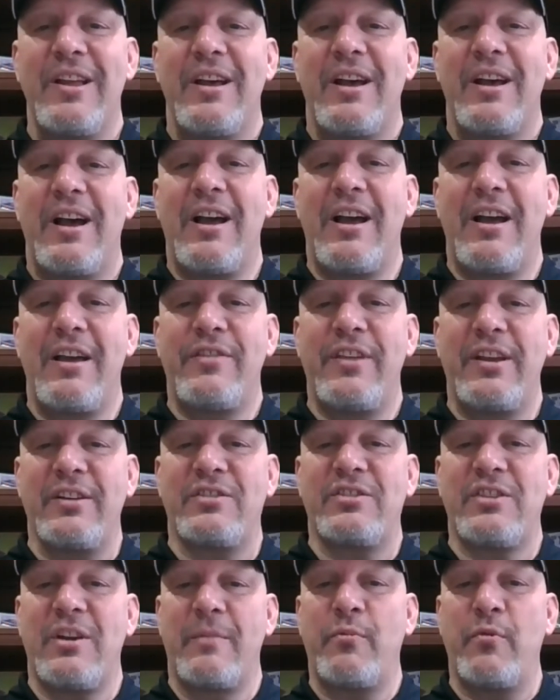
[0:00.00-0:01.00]
I think at
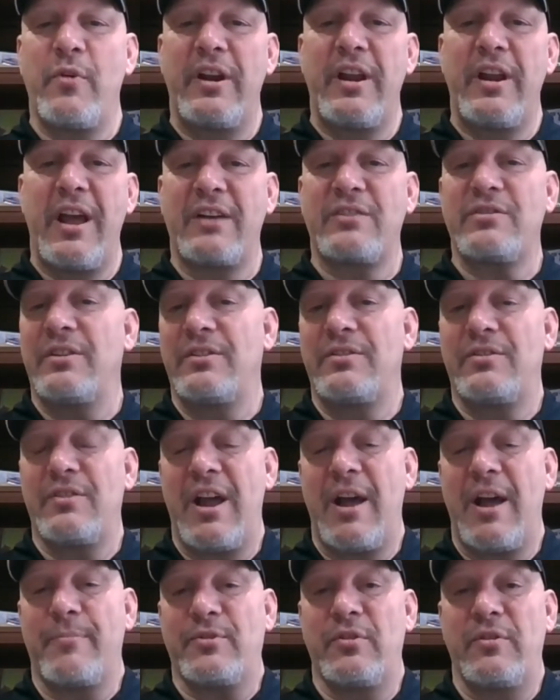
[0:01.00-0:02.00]
some point accidents,
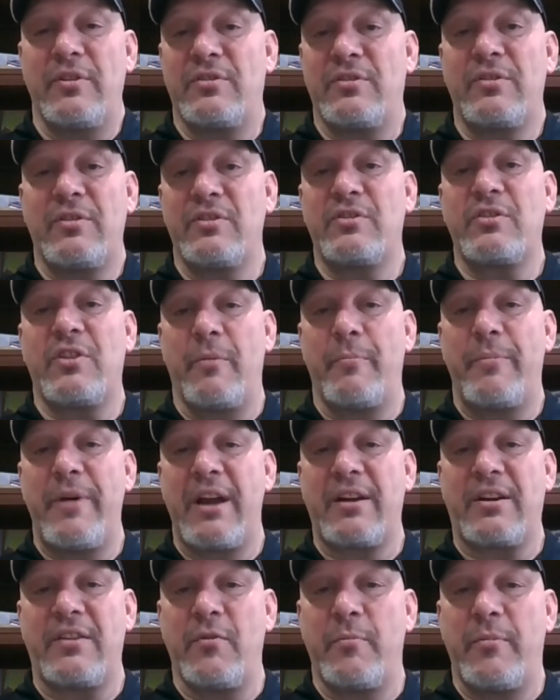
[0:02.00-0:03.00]
absolutely, it's going to
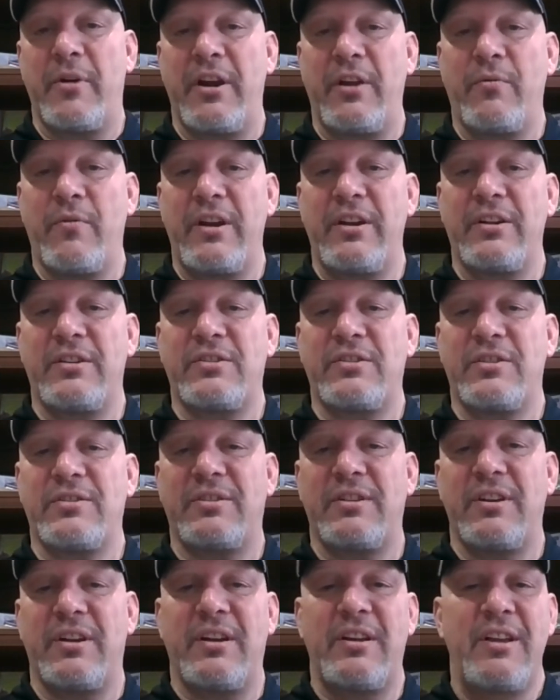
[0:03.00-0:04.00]
impact everybody, right? It's
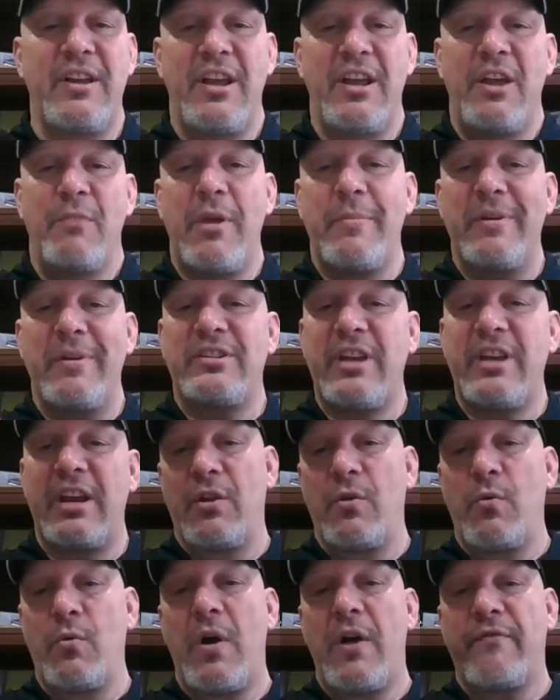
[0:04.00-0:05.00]
just maybe it's taking a
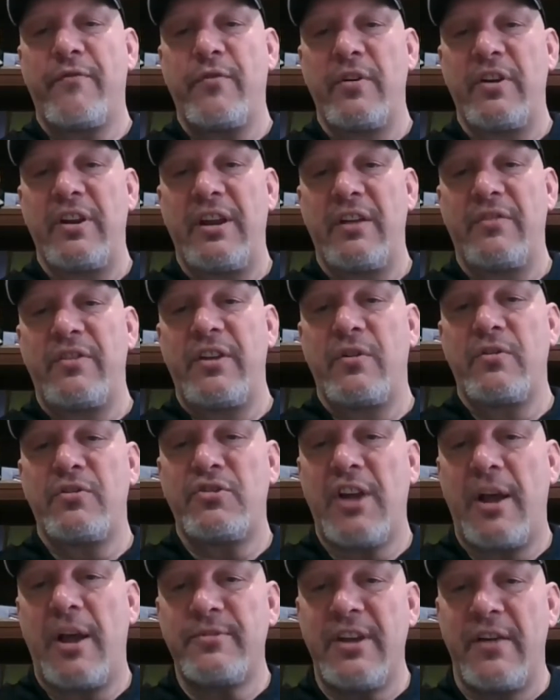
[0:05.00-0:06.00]
little while for it to get there.
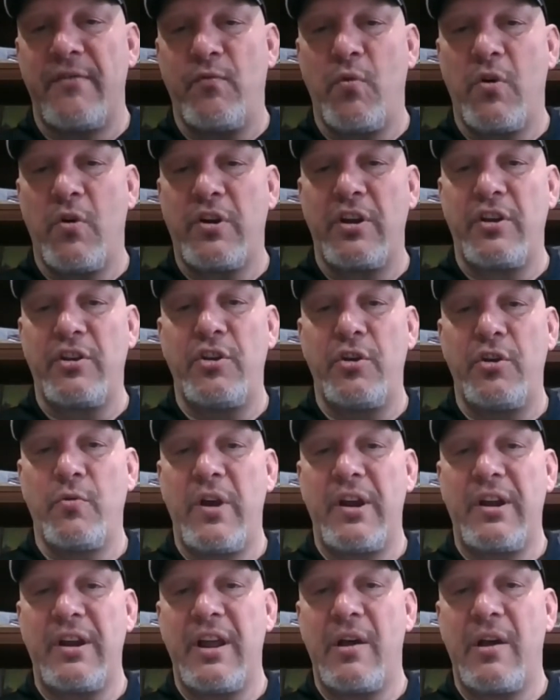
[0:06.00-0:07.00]
Shops have work in queue
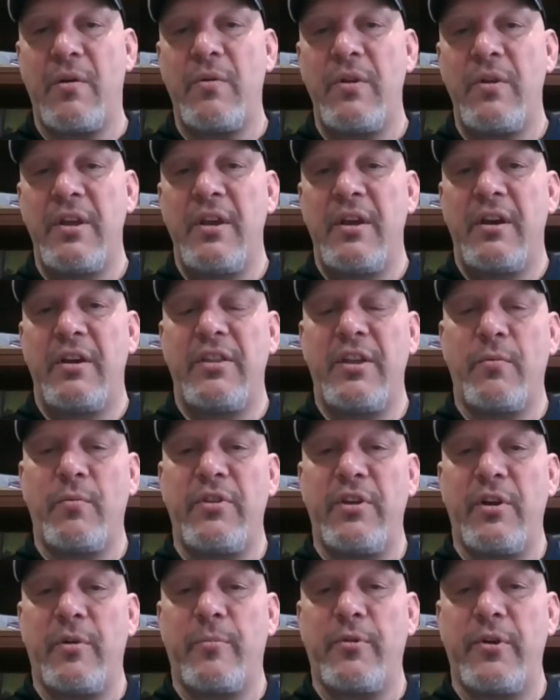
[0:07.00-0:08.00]
right now that were
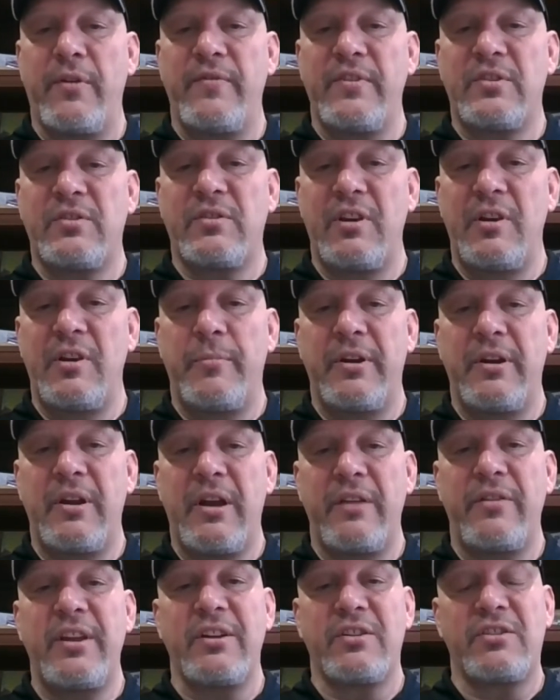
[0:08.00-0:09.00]
there previously, but
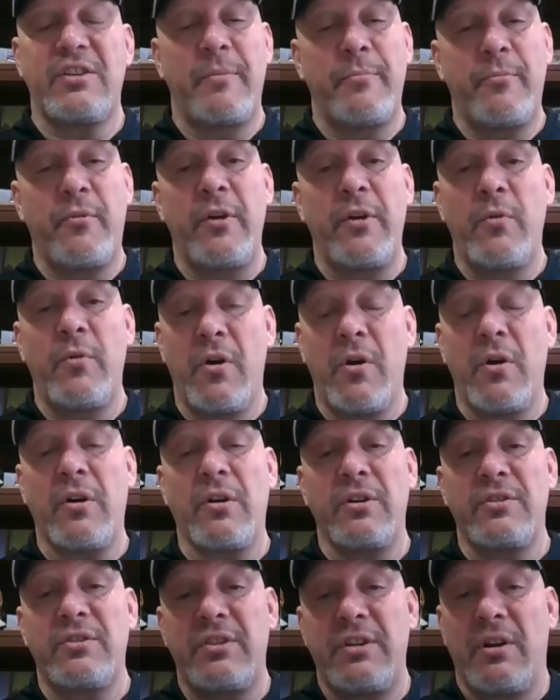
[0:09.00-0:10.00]
I think at some point we're
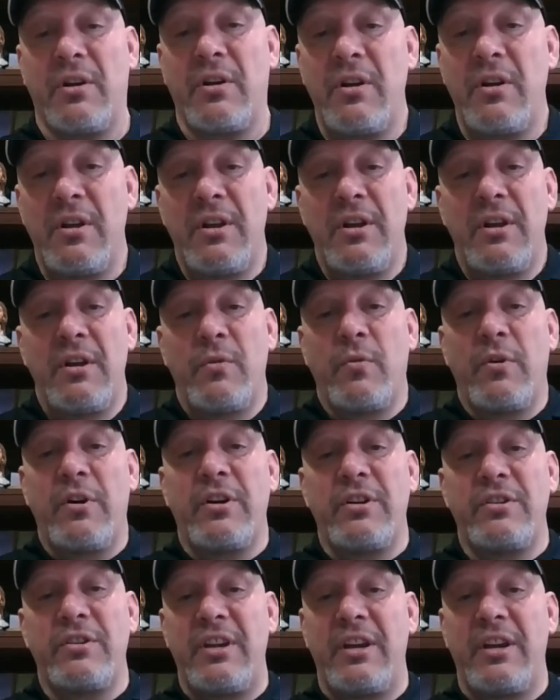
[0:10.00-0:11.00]
going
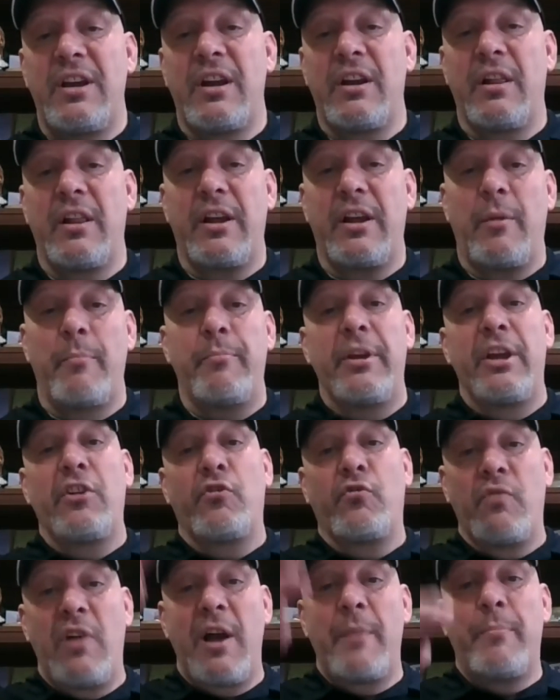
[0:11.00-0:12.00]
to see kind of like a big
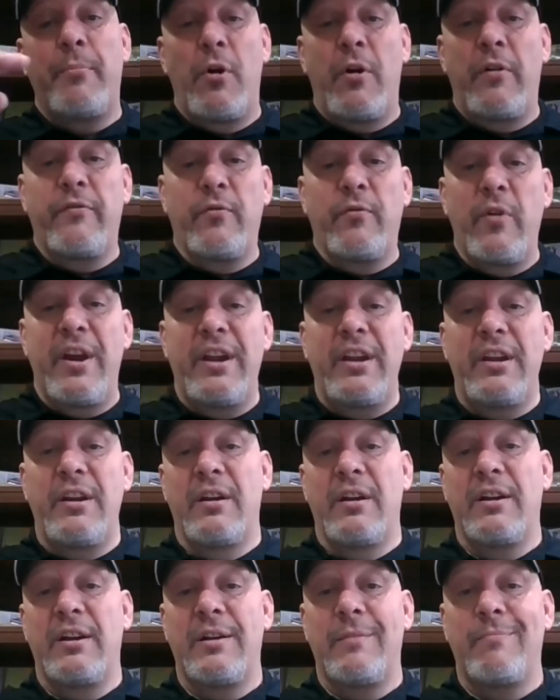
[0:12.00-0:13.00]
drop off, right?
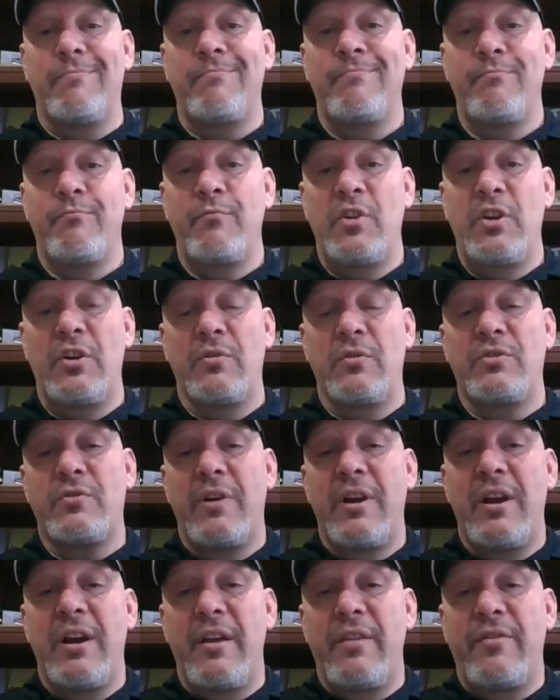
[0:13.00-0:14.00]
So
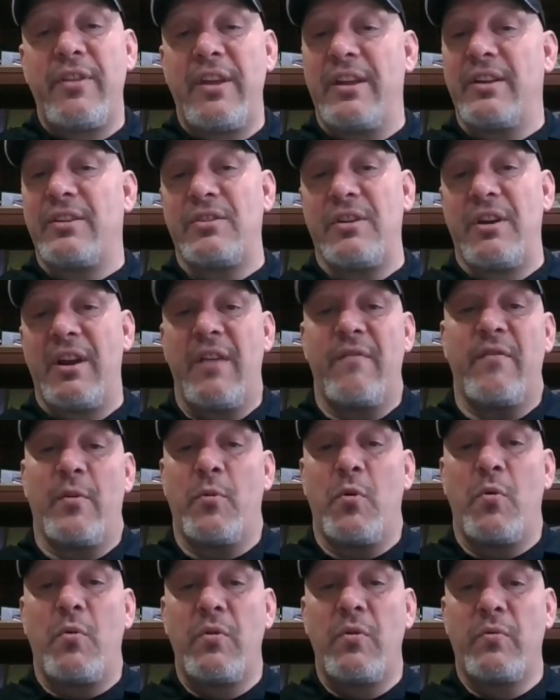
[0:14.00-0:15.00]
I think it's
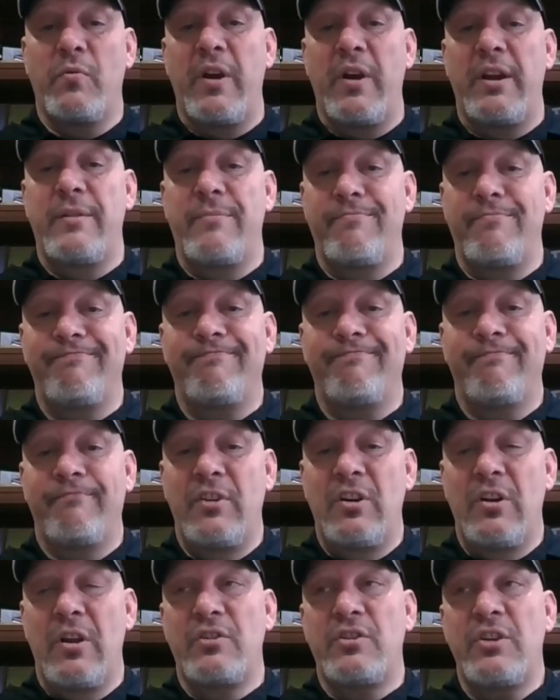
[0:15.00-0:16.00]
inevitable, right?
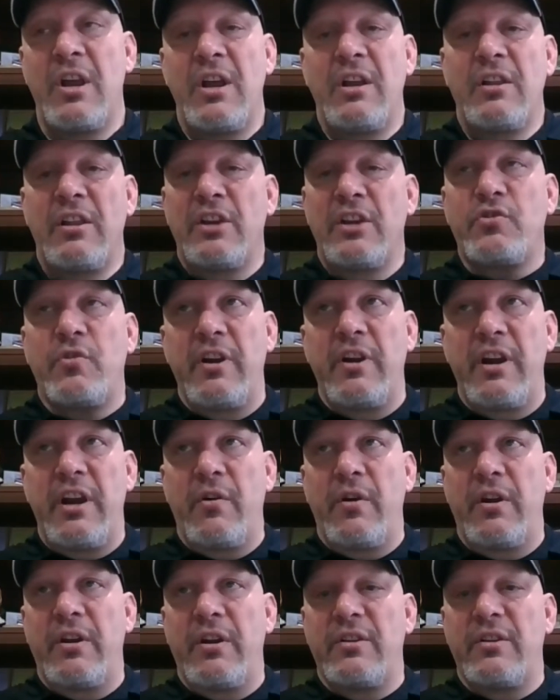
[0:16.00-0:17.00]
Unless you're in an
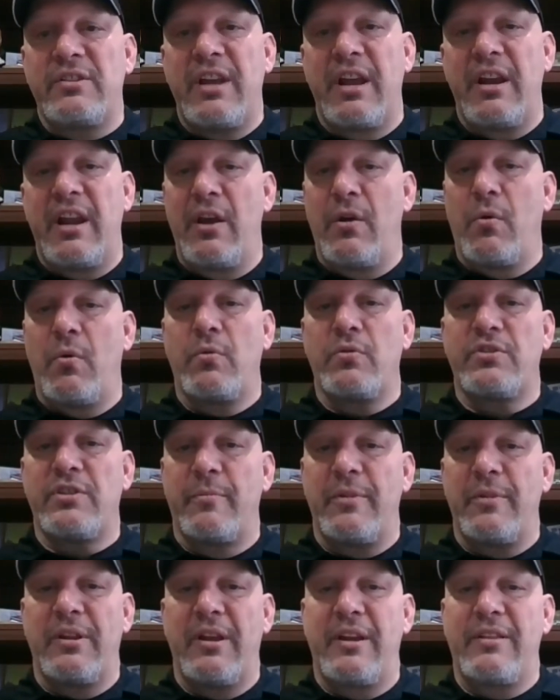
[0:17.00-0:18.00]
area that's had hail or
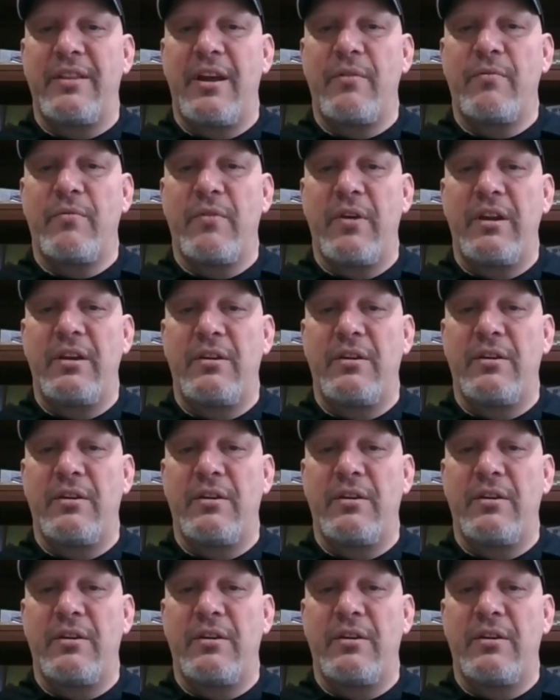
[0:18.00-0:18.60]
something like that, right?